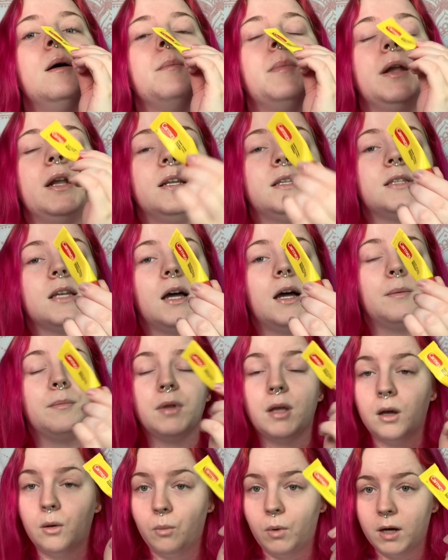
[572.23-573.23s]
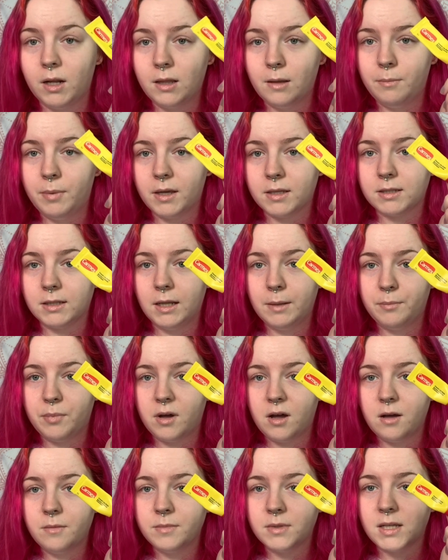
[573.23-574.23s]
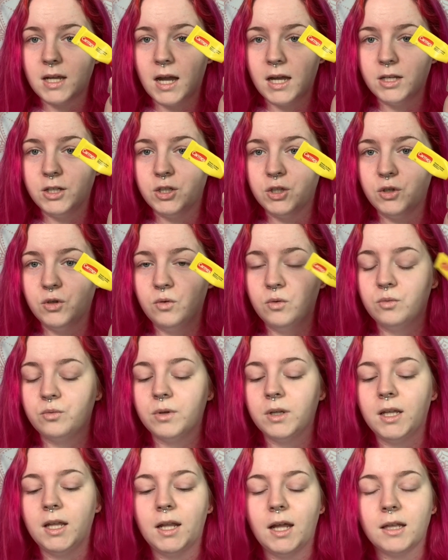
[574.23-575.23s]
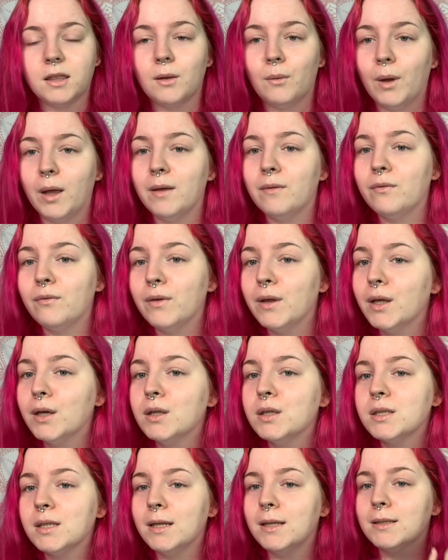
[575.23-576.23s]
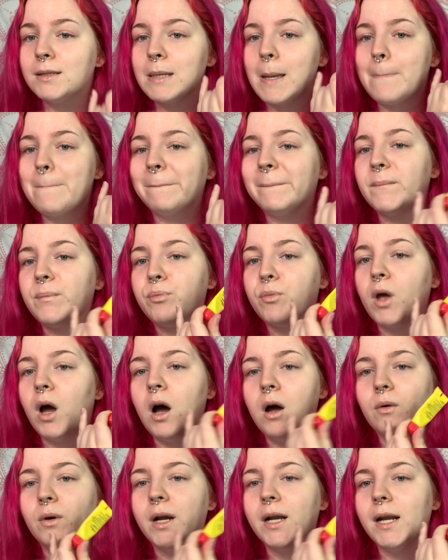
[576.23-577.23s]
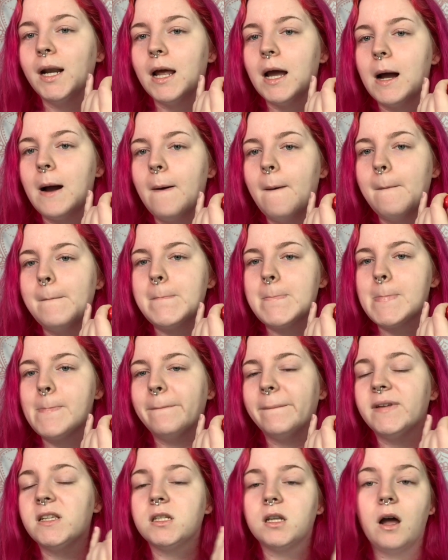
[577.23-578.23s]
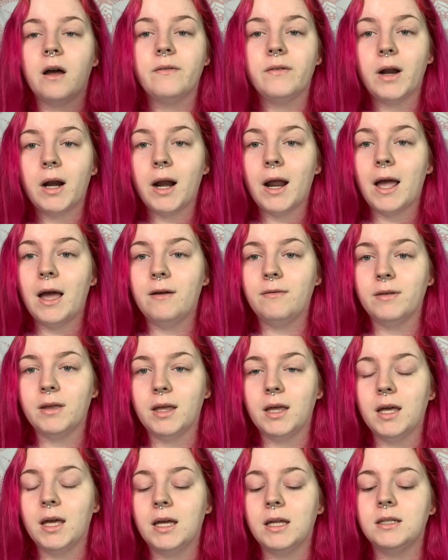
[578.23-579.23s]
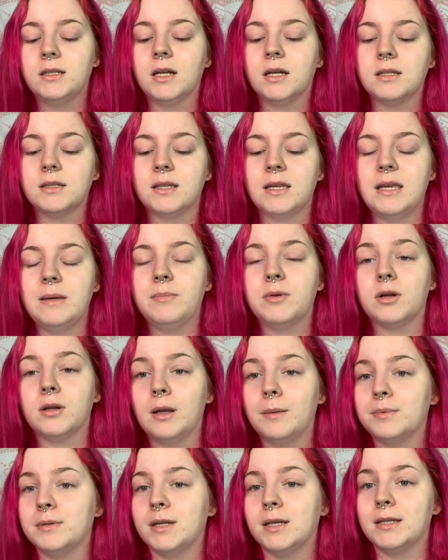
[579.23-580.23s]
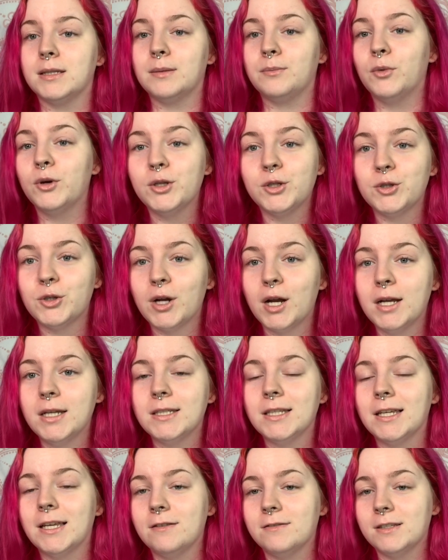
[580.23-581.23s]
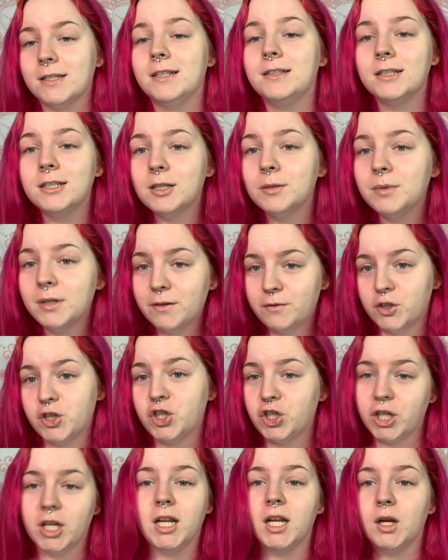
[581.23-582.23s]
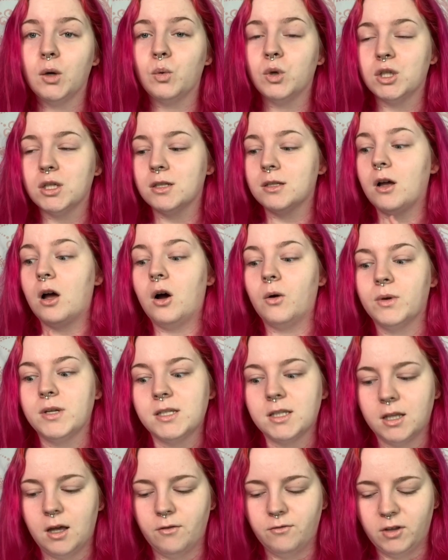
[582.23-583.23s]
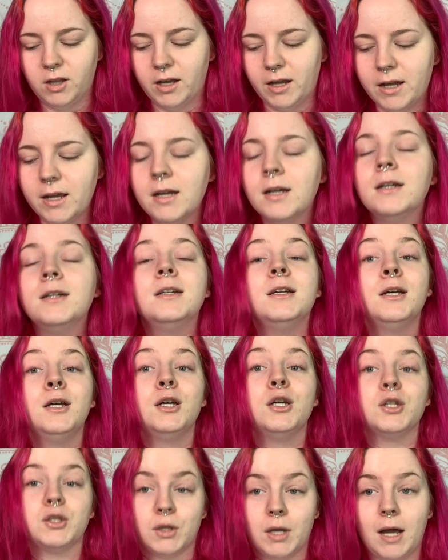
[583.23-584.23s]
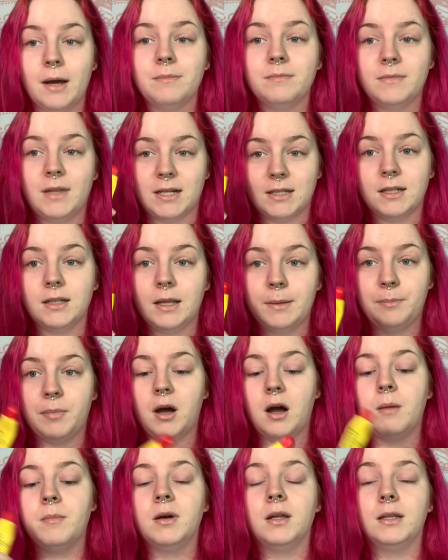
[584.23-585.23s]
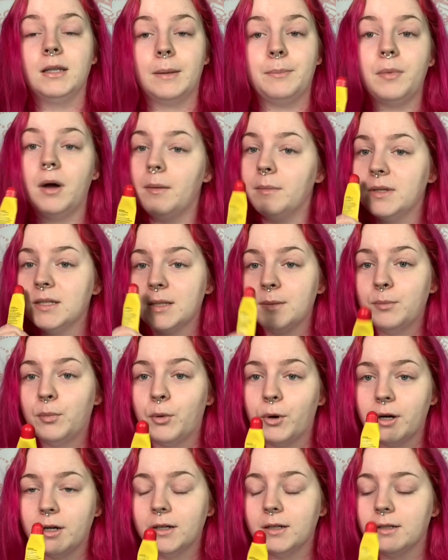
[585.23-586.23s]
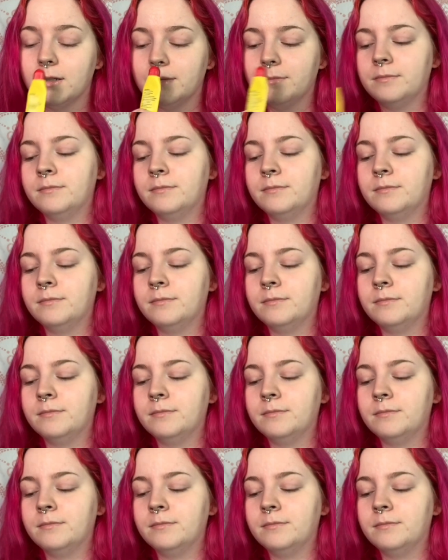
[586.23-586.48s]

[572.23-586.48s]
But it's one of the best lip balms. I do really like the way it feels. It's on right now. It's not very heavy. It does keep your lips nice and moisturized. It gives it a little bit of a sheen, which is always lovely. So yeah, that's a lip balm. Lip balm is important.